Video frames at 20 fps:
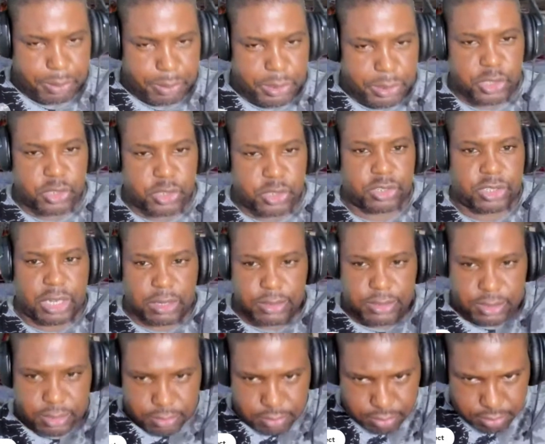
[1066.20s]
that produce
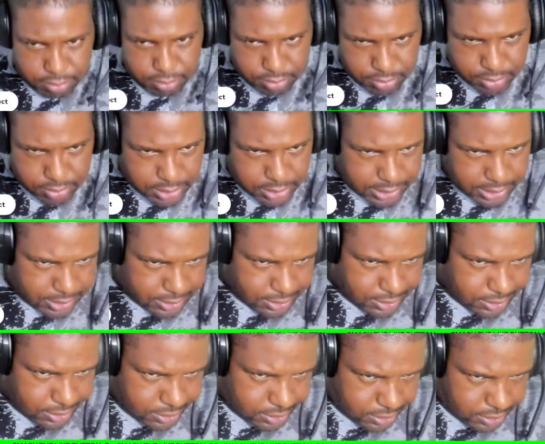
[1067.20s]
results.
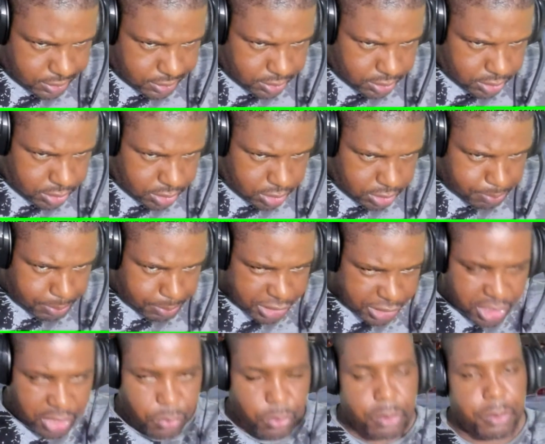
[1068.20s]
Bashir
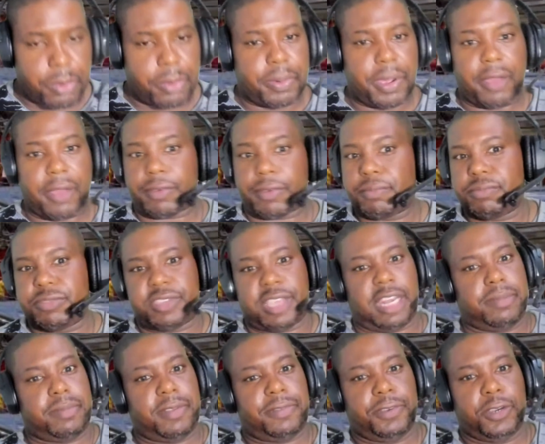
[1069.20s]
would be perfect. I've said it
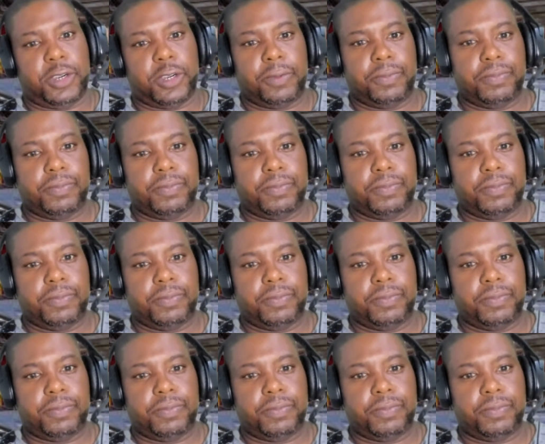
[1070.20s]
before.